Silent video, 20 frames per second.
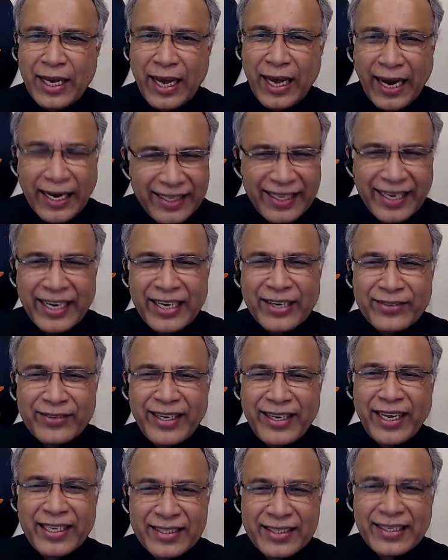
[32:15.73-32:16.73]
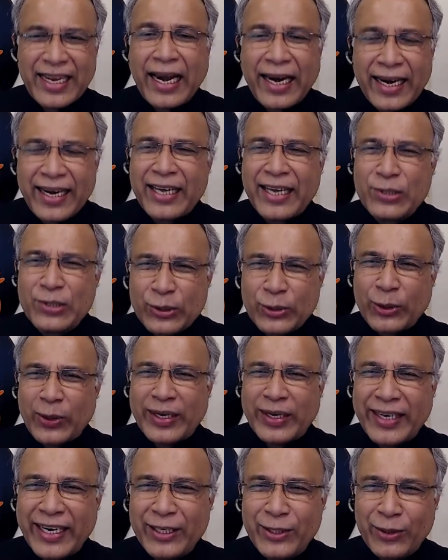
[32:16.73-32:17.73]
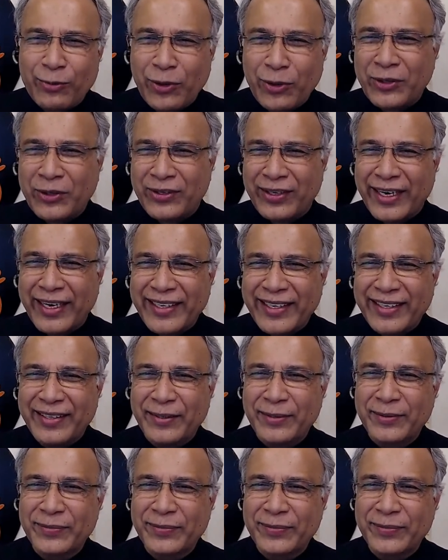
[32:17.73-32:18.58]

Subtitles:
At the end of the day, Stalin has to go and get the vote, right?